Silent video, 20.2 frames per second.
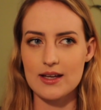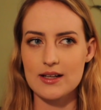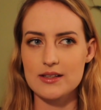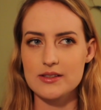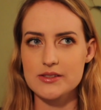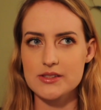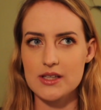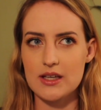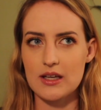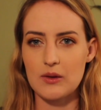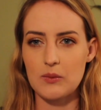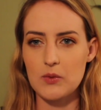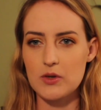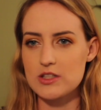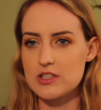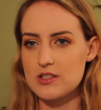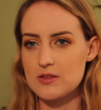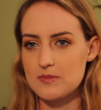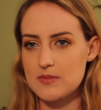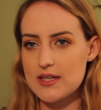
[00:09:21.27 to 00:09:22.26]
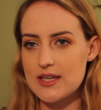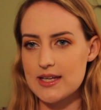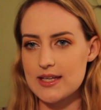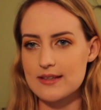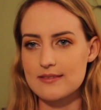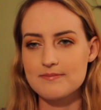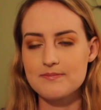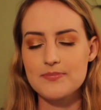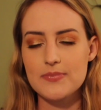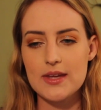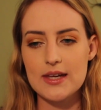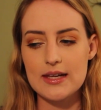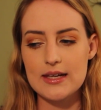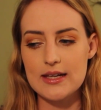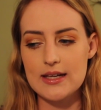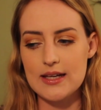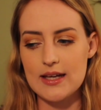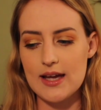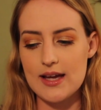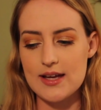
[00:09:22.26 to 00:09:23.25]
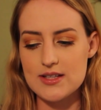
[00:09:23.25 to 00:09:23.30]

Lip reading: And I was like, what do you mean?